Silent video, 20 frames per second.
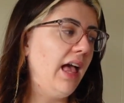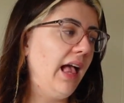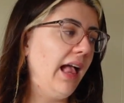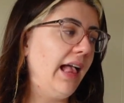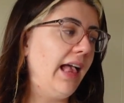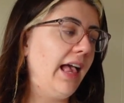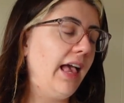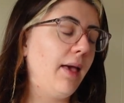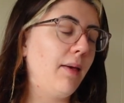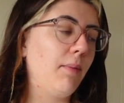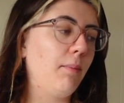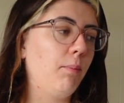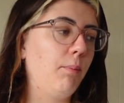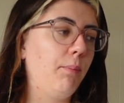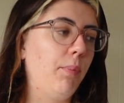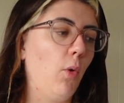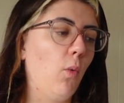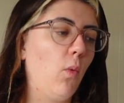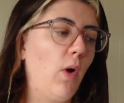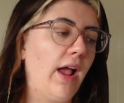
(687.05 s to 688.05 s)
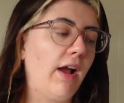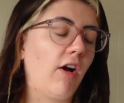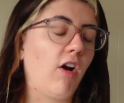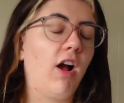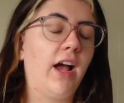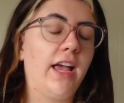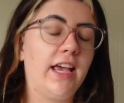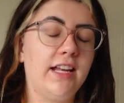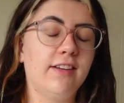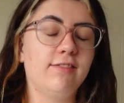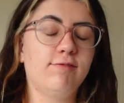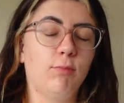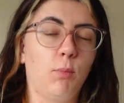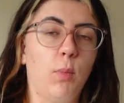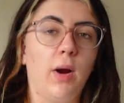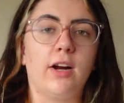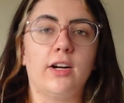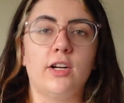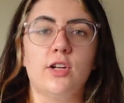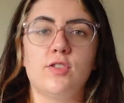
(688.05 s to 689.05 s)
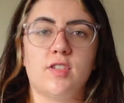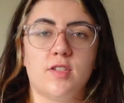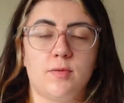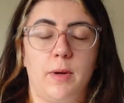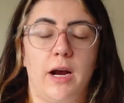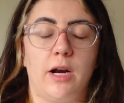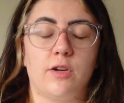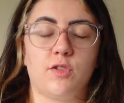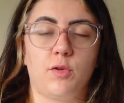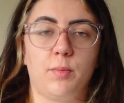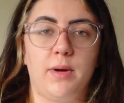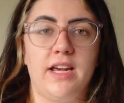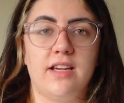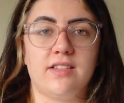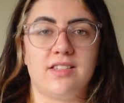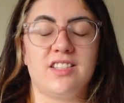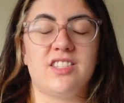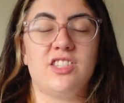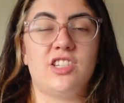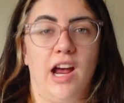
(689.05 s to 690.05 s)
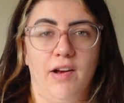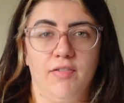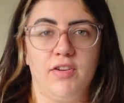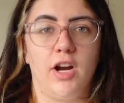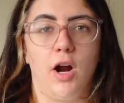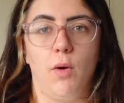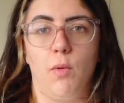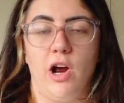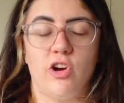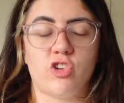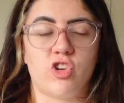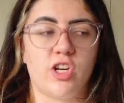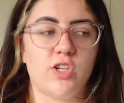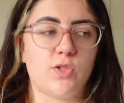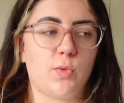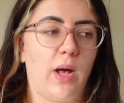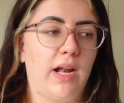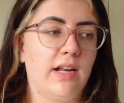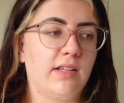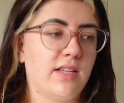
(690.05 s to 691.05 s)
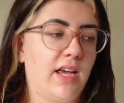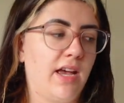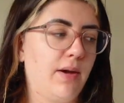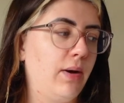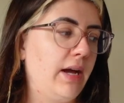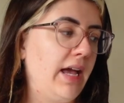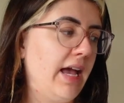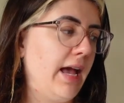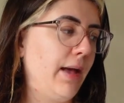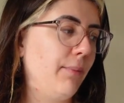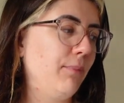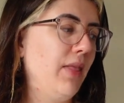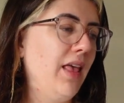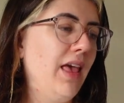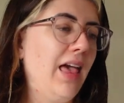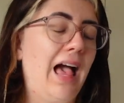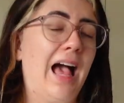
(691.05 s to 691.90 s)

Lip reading: But where it loses marks for me is it's definitely not washing as well as AYM.